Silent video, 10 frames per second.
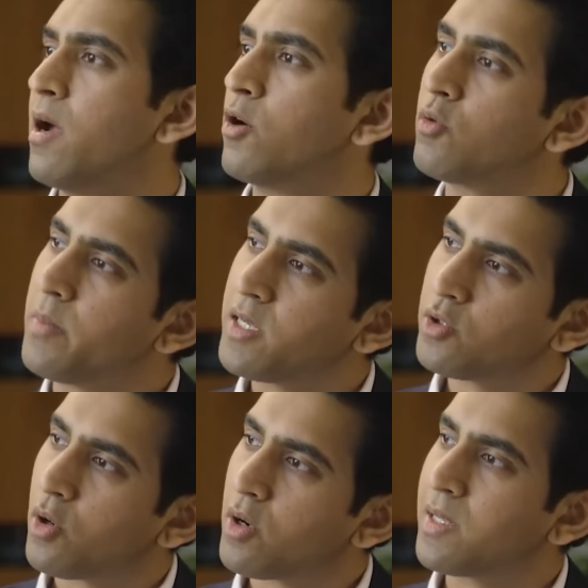to make
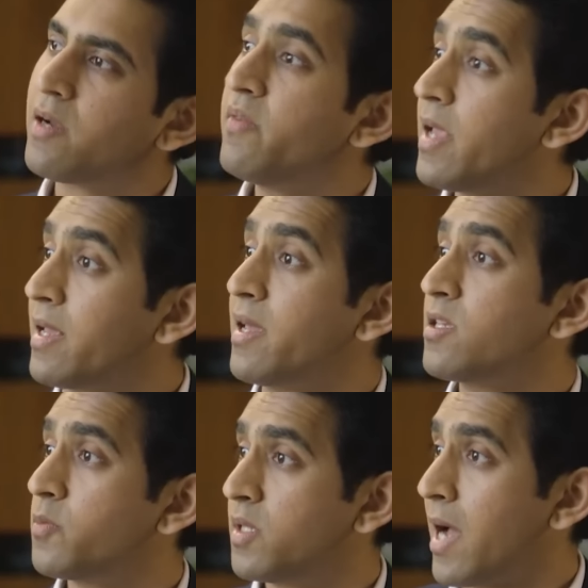sure that we
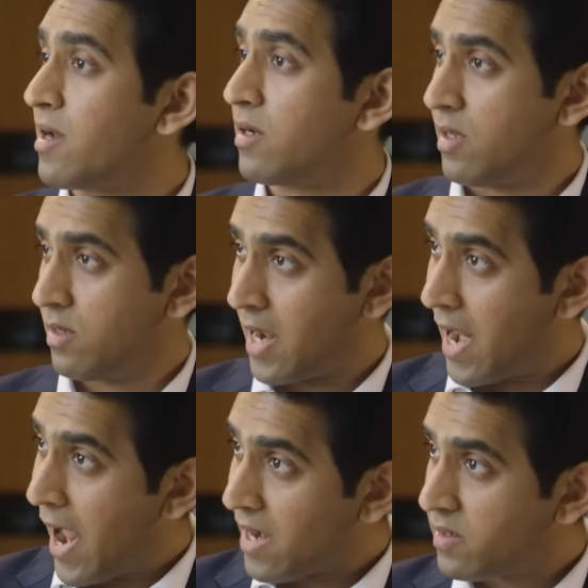engage with the
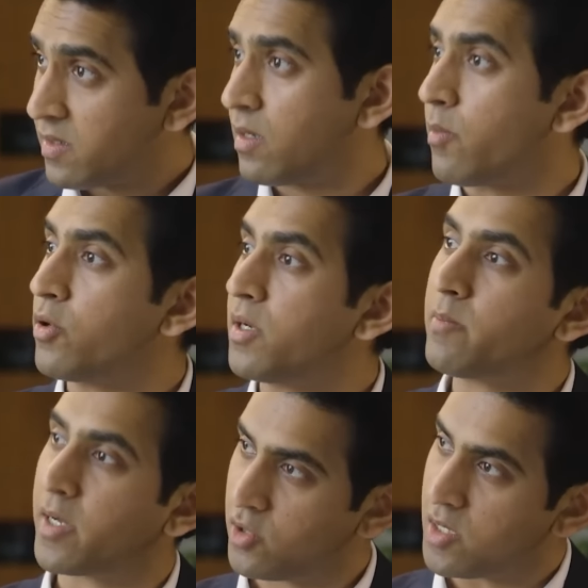analyst community
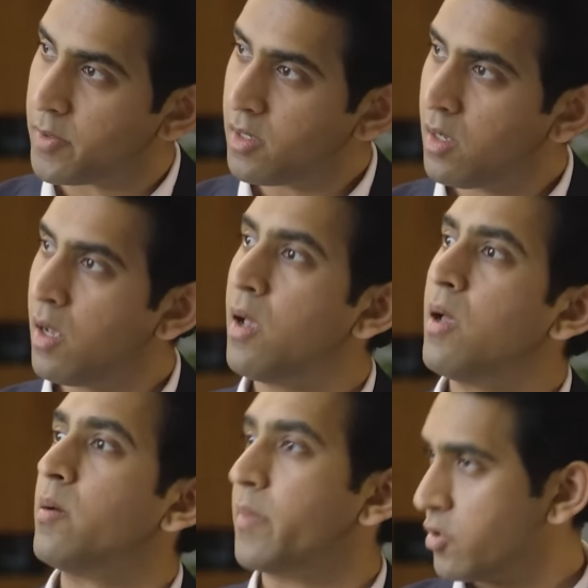much deeper,
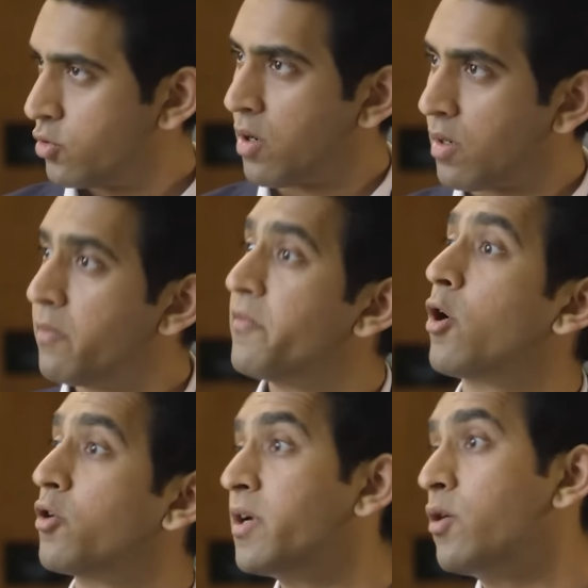much stronger. We're
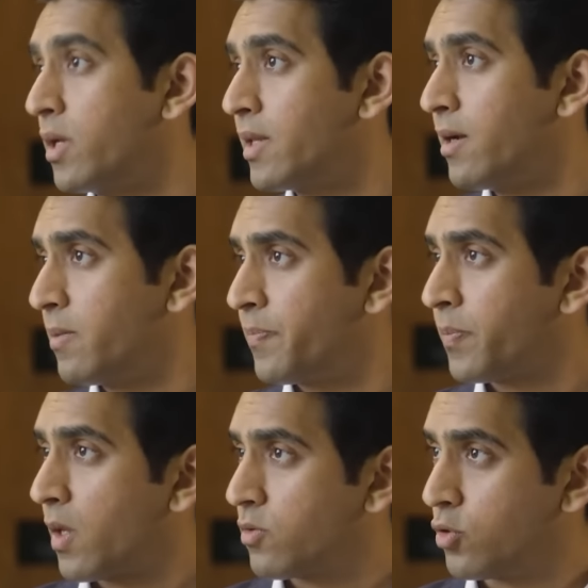already doing that.
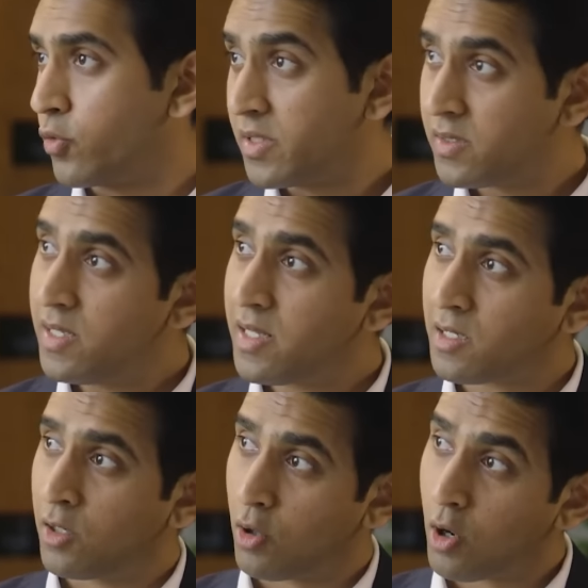So you will see that
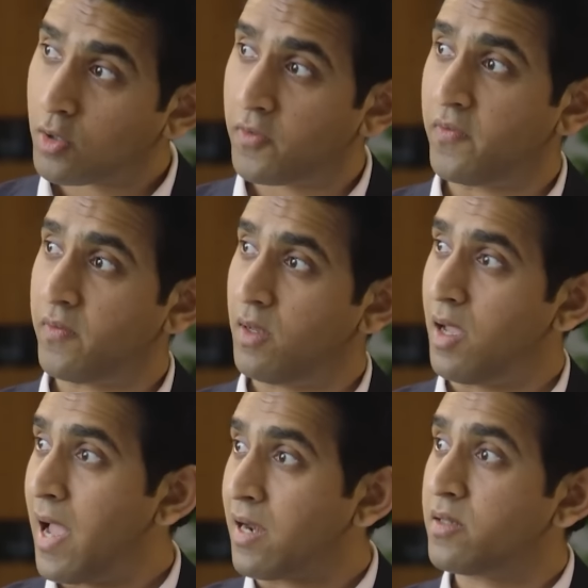a lot of
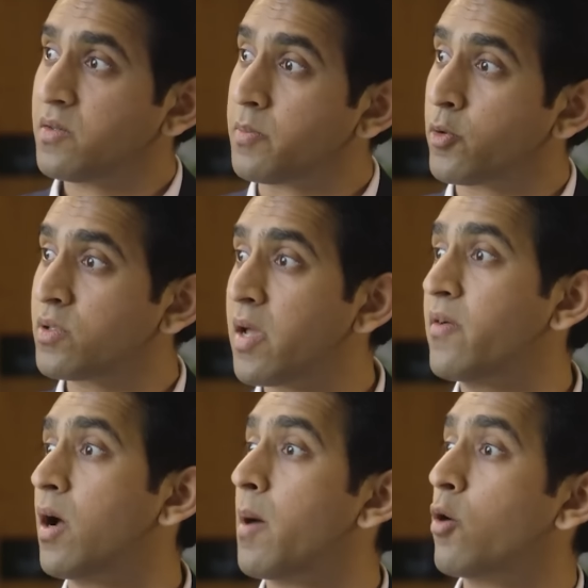analyst reports
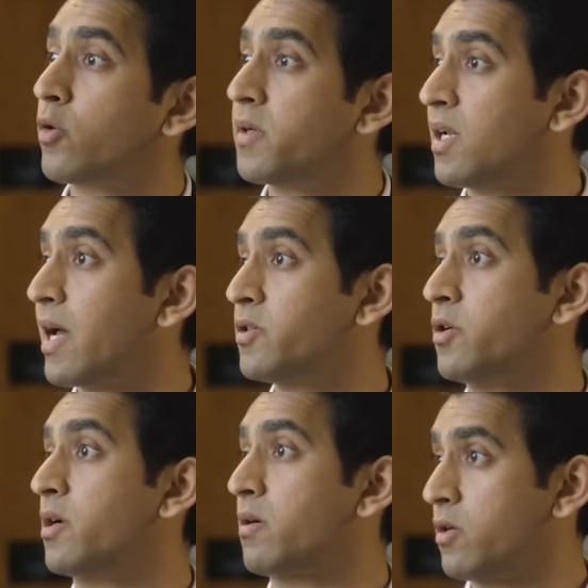have come out over the last
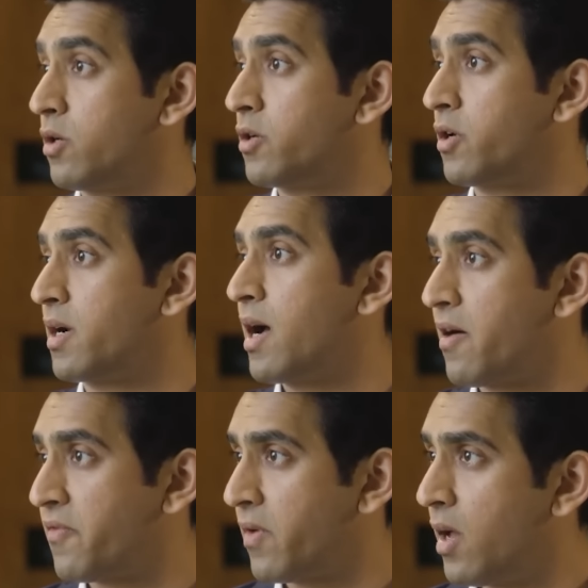year and a
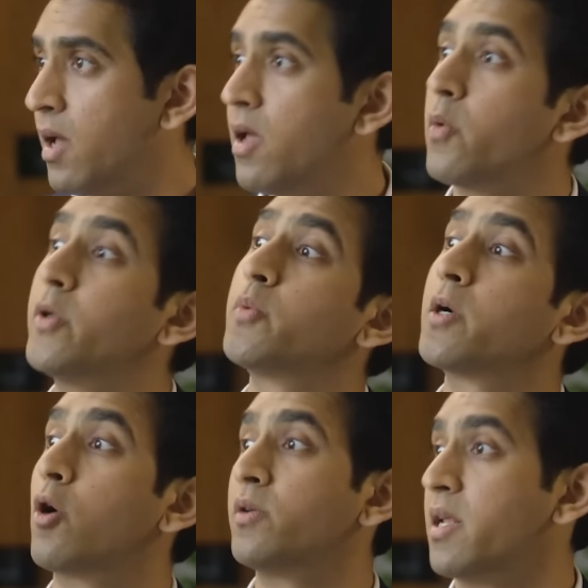half, which were
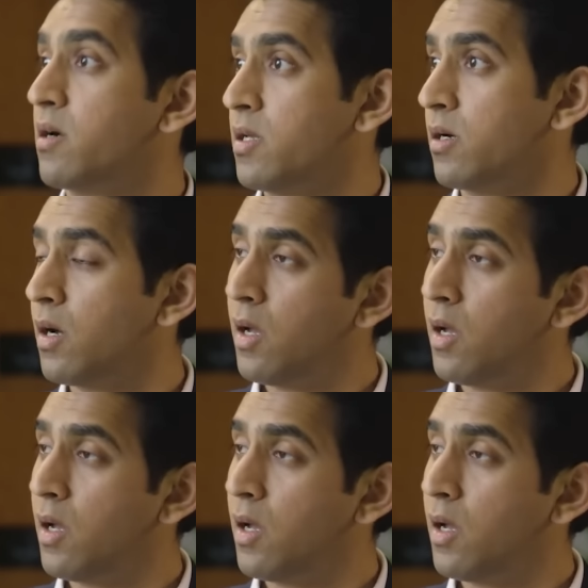not there earlier.